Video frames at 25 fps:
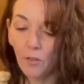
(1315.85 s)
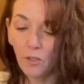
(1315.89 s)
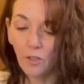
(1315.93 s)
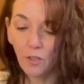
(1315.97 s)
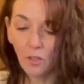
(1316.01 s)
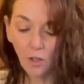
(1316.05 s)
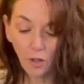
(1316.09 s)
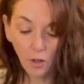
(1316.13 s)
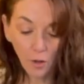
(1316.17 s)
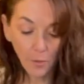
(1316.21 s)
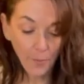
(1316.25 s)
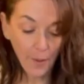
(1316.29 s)

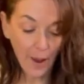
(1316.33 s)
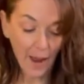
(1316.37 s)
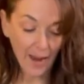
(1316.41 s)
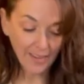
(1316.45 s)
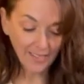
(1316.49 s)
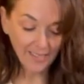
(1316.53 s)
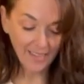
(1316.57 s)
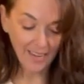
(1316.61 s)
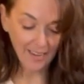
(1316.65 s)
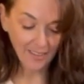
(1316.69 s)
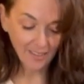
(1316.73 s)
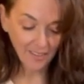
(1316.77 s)
So you're
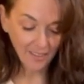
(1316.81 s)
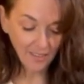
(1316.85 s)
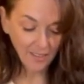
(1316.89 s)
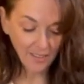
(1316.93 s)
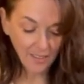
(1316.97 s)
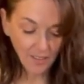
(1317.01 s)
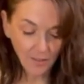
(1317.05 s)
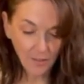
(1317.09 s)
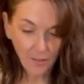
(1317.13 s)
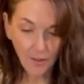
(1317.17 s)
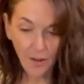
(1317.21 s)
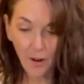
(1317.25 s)
back down to
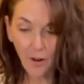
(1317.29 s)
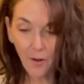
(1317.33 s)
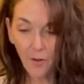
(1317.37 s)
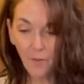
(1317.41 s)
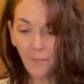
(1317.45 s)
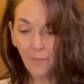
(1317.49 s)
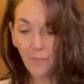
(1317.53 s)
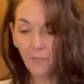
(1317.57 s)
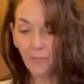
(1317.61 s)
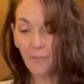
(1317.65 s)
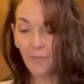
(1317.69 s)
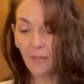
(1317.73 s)
zero.